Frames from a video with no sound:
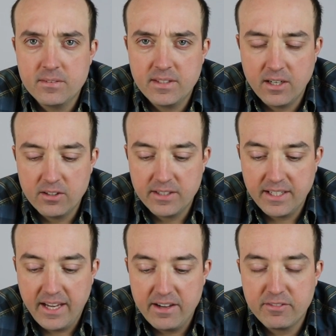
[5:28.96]
they
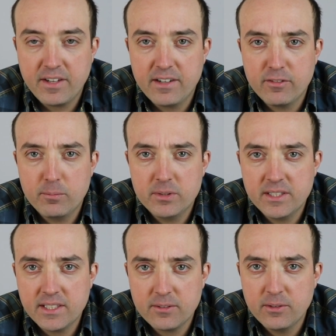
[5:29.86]
already have kind of a
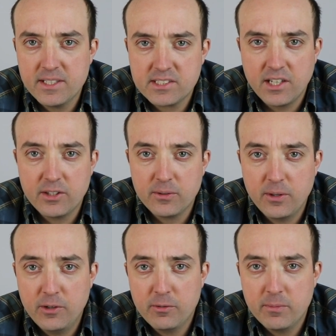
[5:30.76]
bleeding risk on their
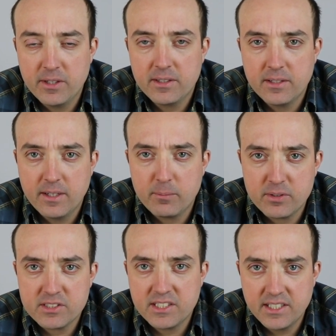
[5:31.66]
own, but
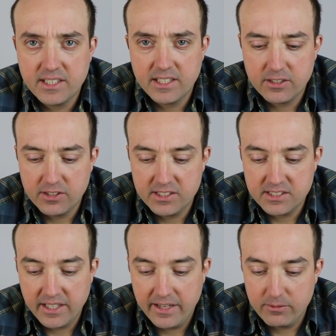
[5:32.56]
Pristiq can
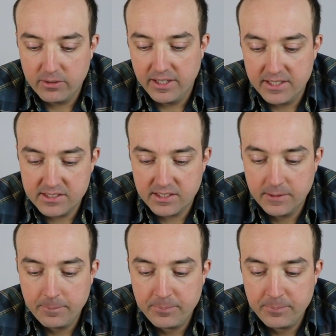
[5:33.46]
increase that risk.